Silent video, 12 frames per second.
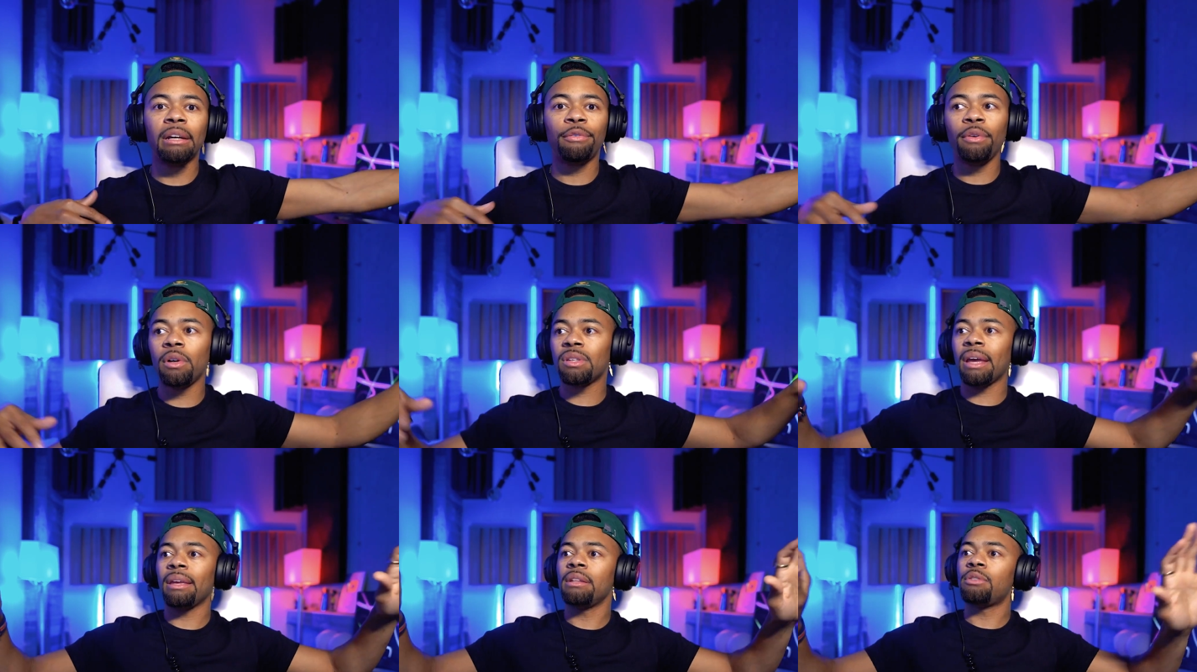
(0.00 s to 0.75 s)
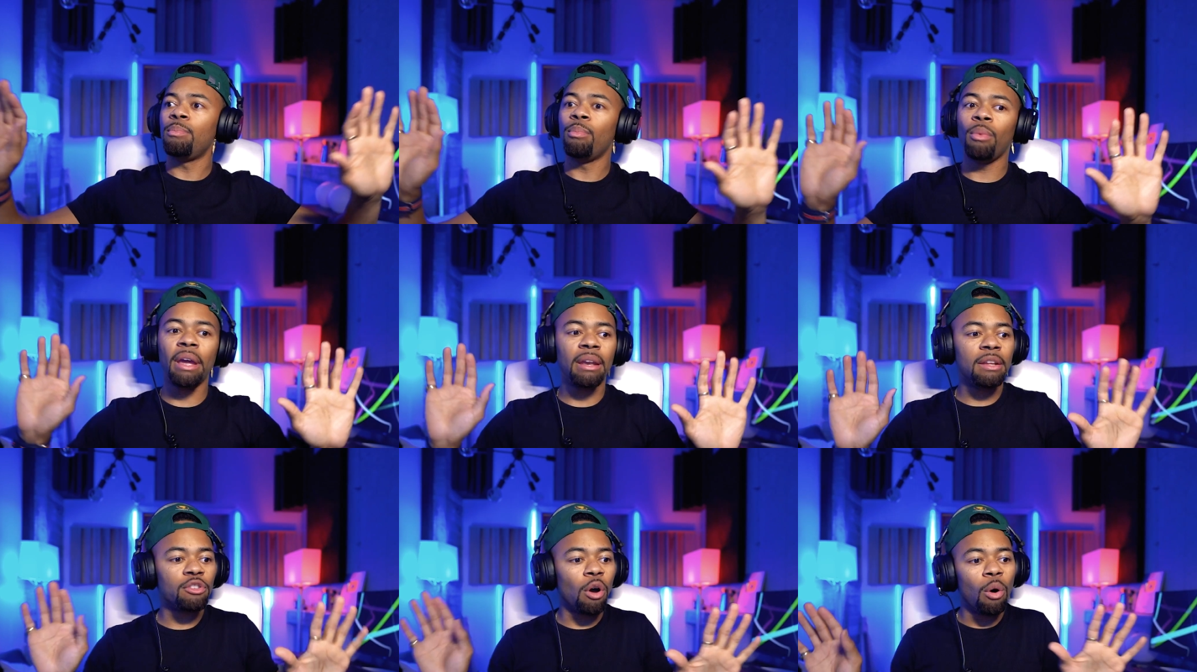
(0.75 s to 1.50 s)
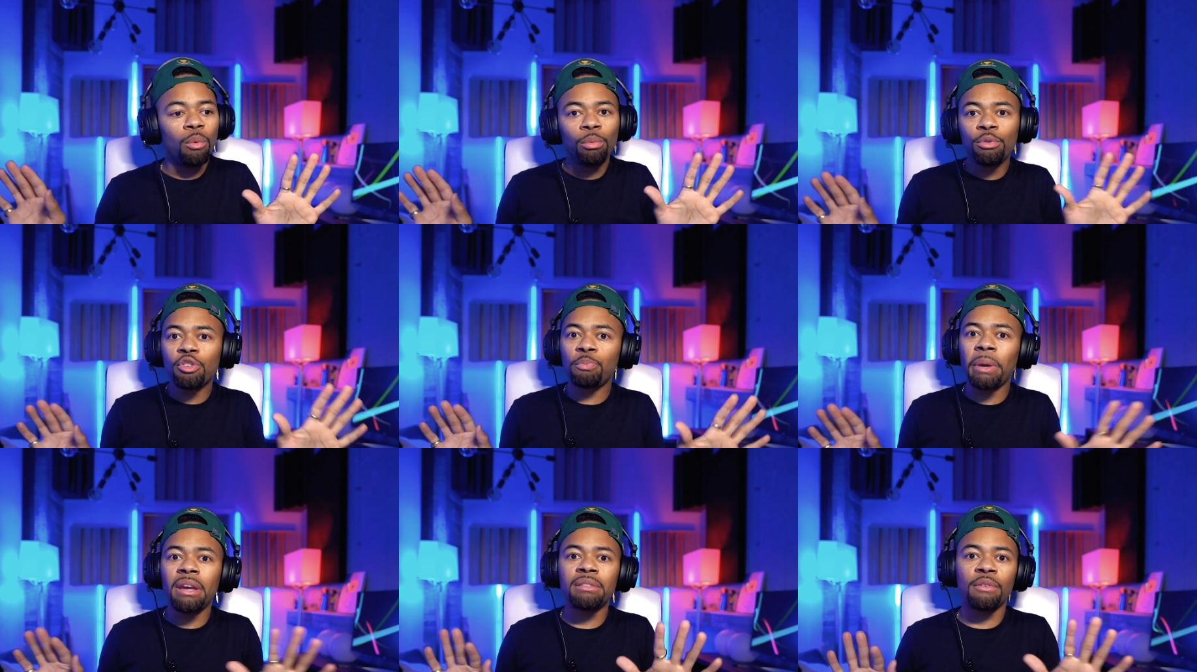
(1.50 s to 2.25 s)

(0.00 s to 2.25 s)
It feels like it's in its own space.